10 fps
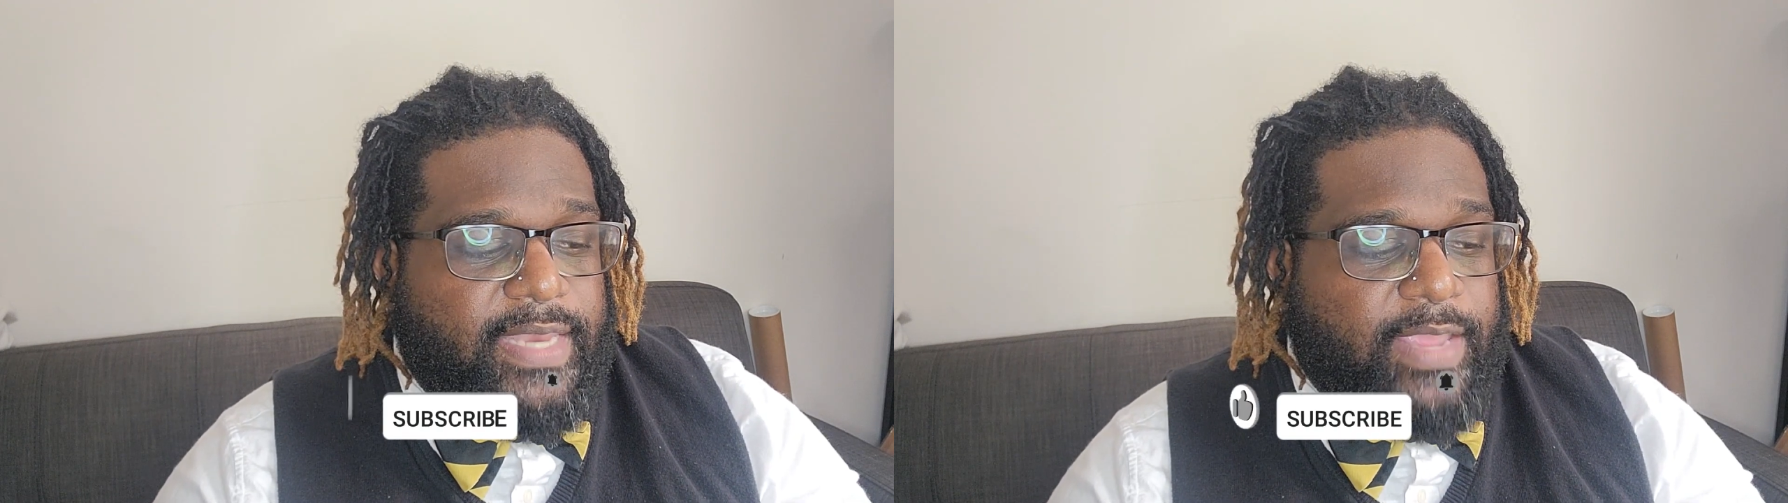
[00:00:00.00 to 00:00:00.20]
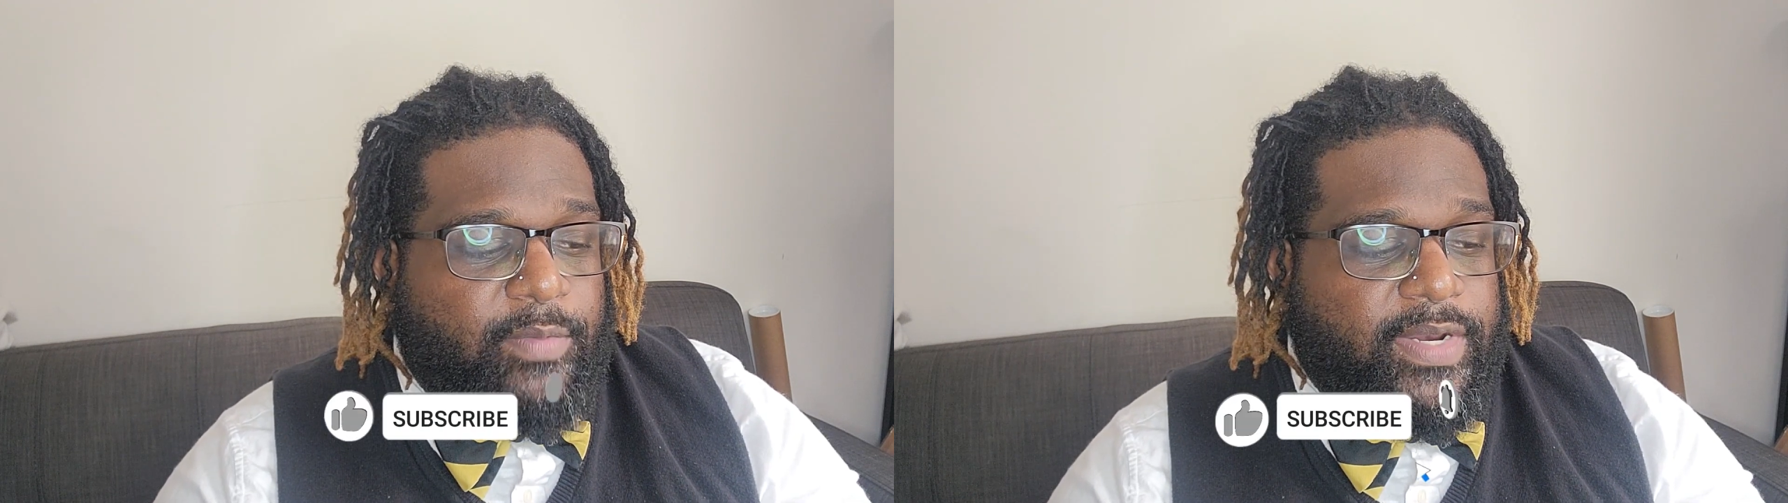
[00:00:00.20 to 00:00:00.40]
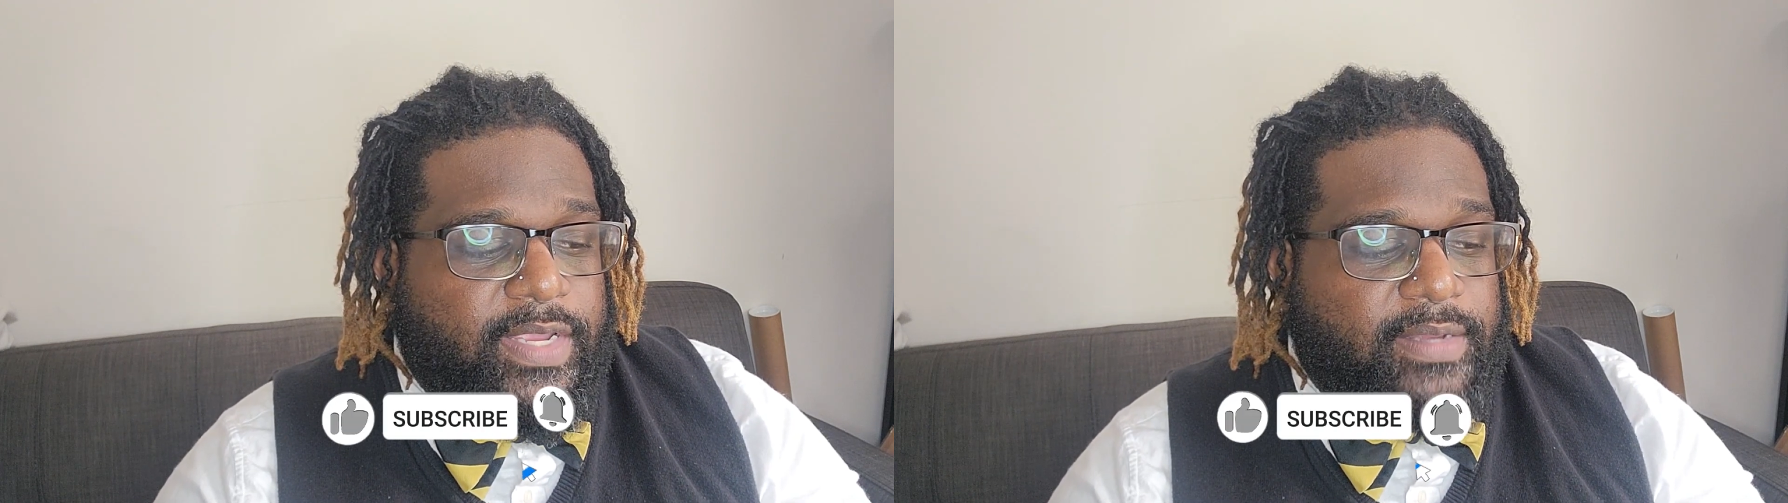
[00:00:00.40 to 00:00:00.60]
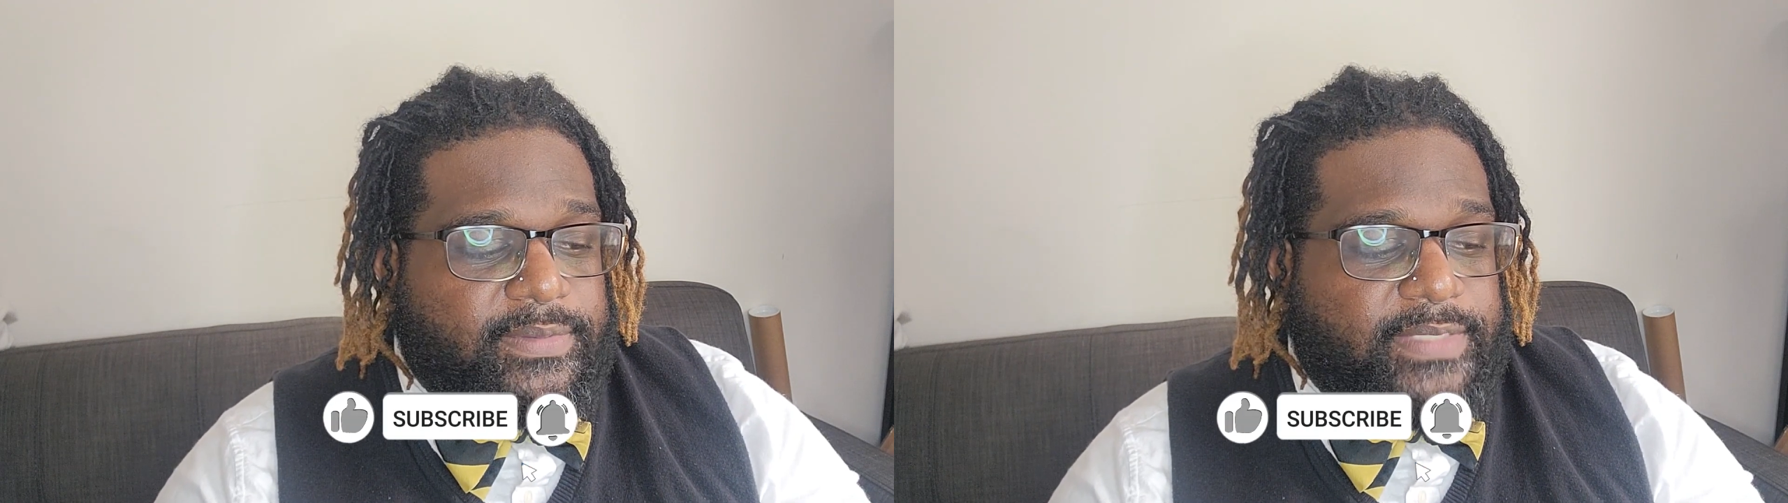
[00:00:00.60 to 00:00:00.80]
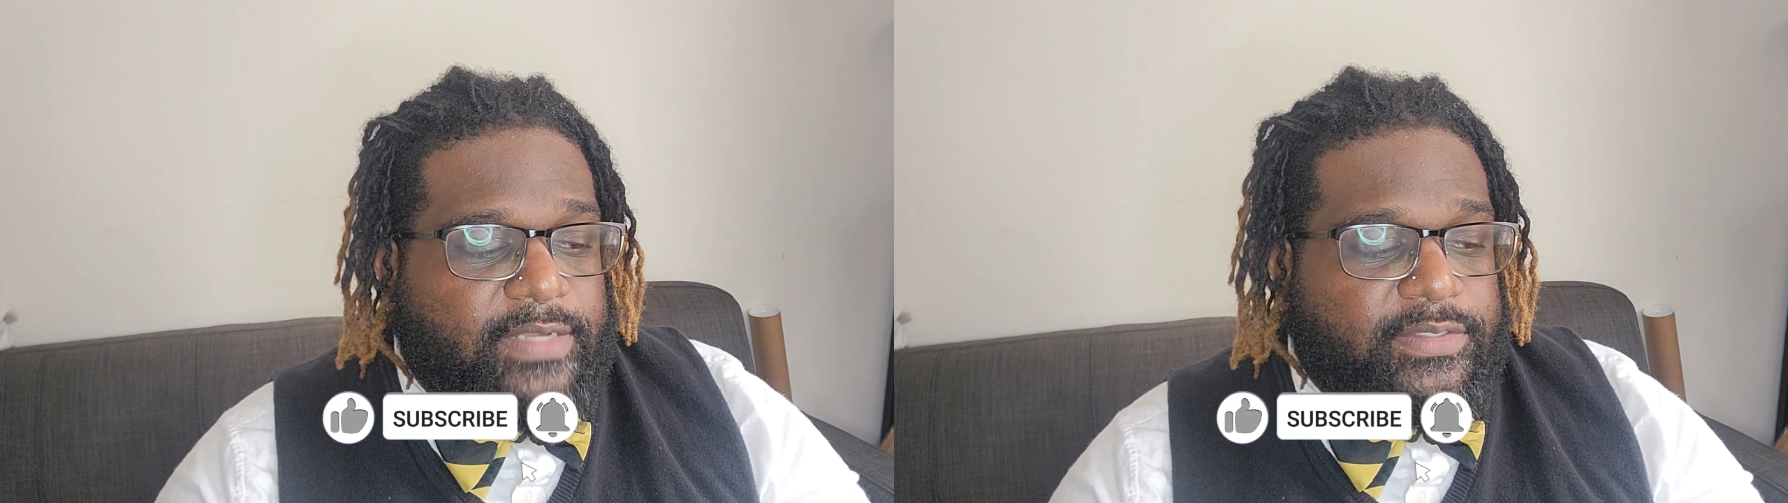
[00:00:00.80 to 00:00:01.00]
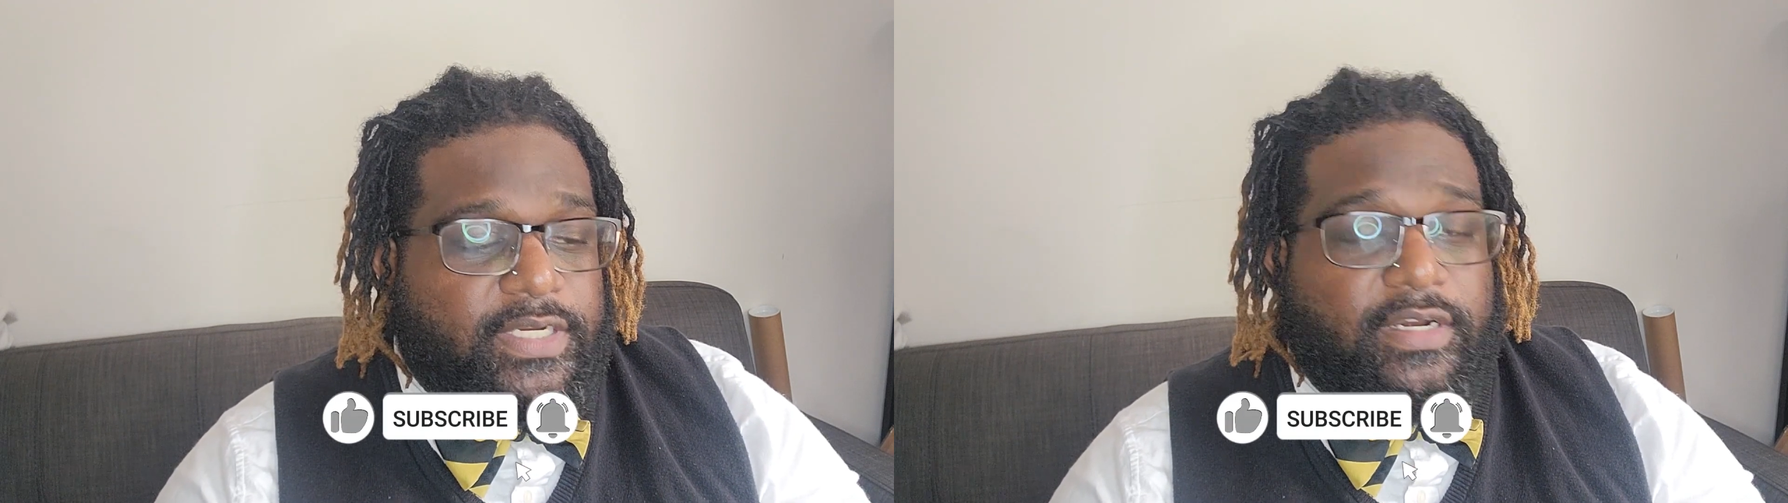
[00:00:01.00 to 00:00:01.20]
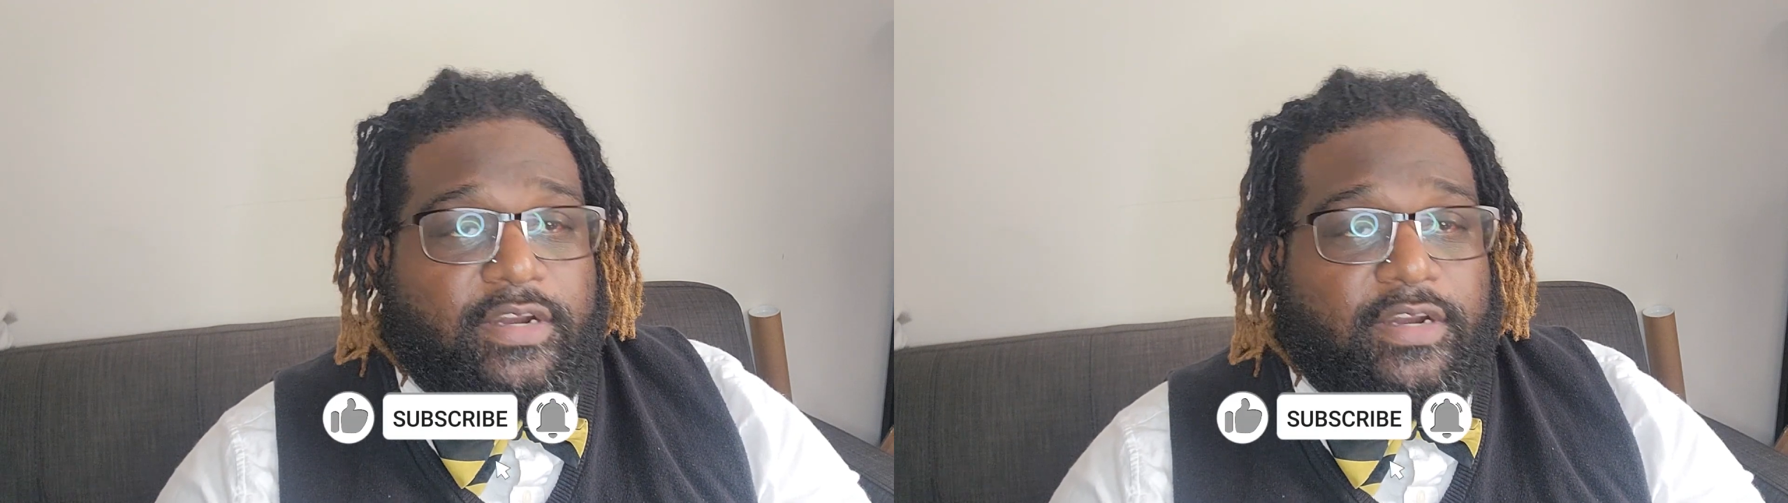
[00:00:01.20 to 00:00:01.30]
like when it comes down to her